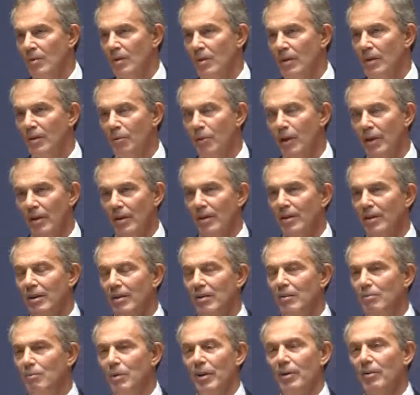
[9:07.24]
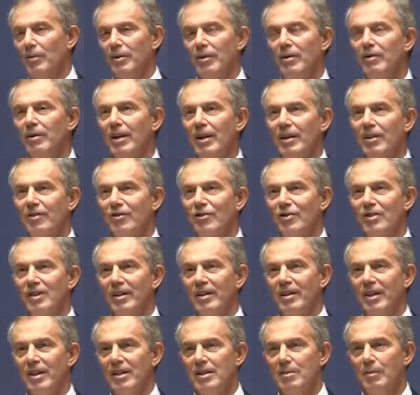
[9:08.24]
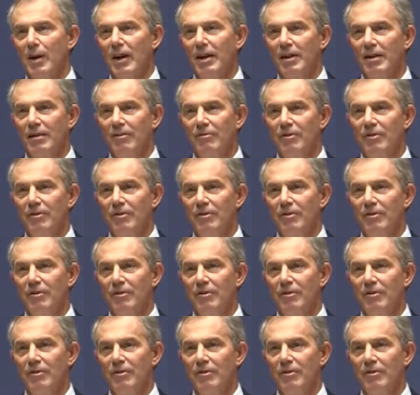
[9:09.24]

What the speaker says: there were two interesting things about it.